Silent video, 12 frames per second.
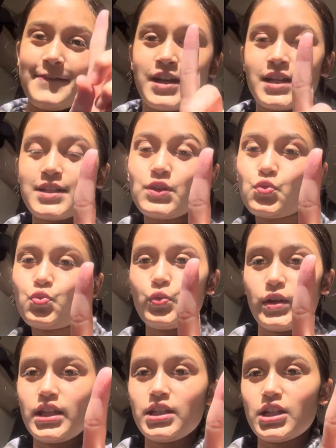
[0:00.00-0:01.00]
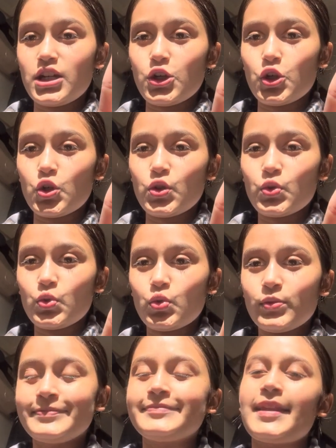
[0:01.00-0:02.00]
first video.